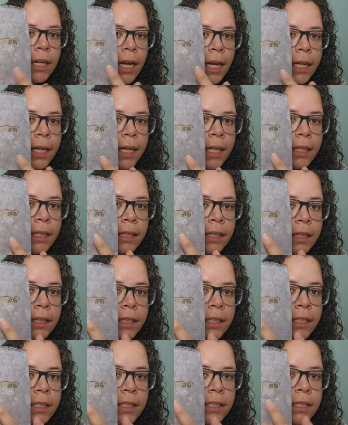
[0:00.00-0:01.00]
I got
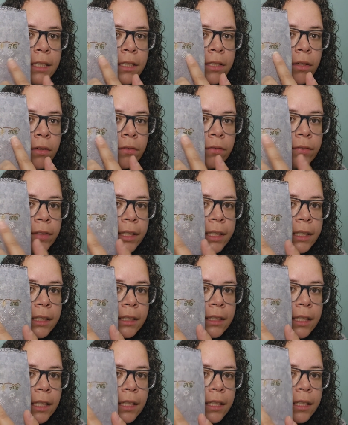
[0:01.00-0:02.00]
this snowflake
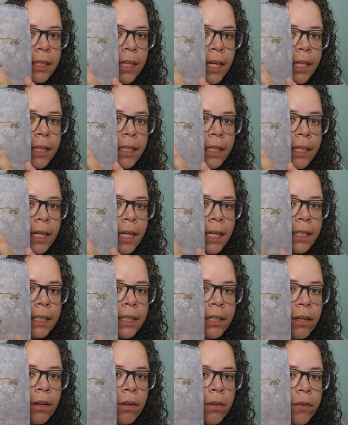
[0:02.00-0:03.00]
done, and then I
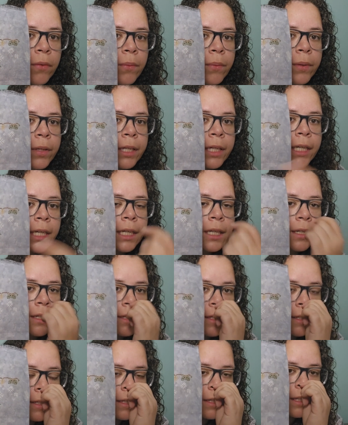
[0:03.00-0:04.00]
did all the wording,
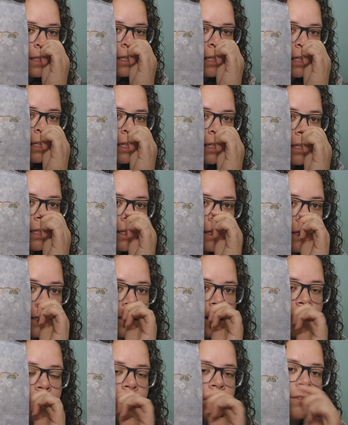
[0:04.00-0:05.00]

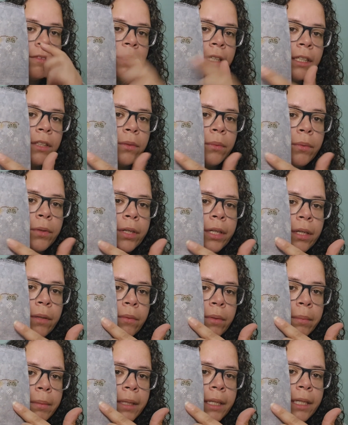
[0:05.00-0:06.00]
because I feel like the wording
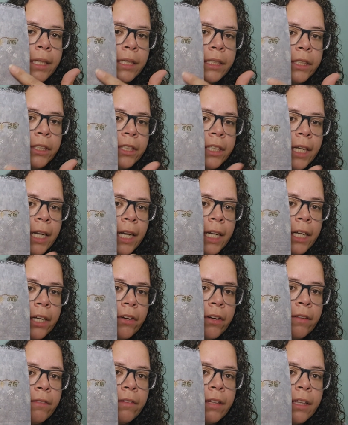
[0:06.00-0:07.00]
would be easier to
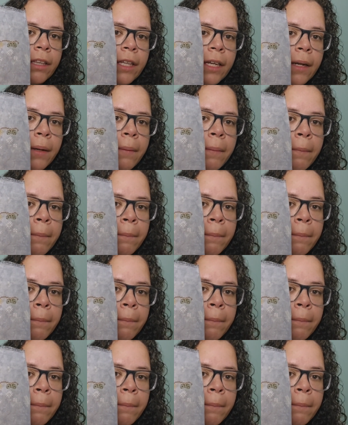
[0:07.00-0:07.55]
anchor everything.